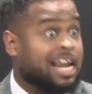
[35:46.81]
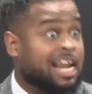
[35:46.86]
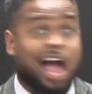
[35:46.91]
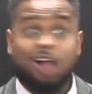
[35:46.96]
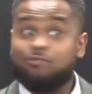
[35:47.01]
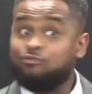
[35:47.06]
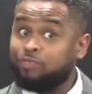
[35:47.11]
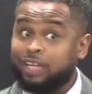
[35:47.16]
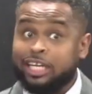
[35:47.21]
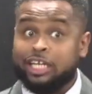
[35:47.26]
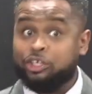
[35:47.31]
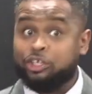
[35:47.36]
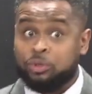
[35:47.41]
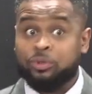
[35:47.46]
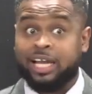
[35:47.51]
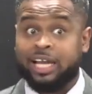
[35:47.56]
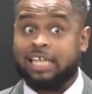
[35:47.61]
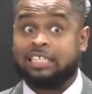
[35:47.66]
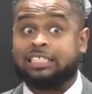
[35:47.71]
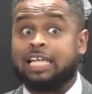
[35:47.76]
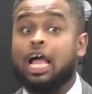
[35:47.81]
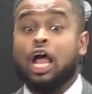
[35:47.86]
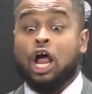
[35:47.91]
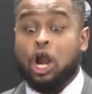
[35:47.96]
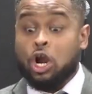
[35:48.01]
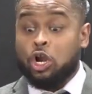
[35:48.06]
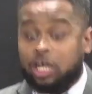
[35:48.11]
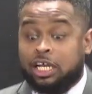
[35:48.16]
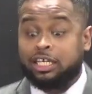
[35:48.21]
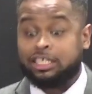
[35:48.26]
I really do get excited.
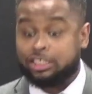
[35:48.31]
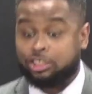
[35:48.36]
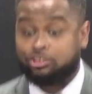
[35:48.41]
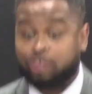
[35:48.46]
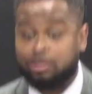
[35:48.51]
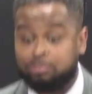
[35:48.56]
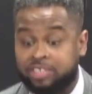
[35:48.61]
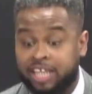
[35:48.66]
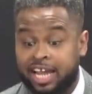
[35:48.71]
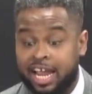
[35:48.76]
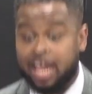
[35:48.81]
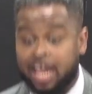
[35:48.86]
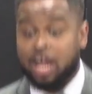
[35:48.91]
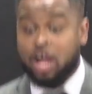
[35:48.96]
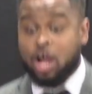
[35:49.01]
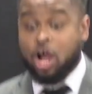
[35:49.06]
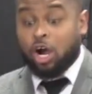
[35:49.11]
Look at the scripture here.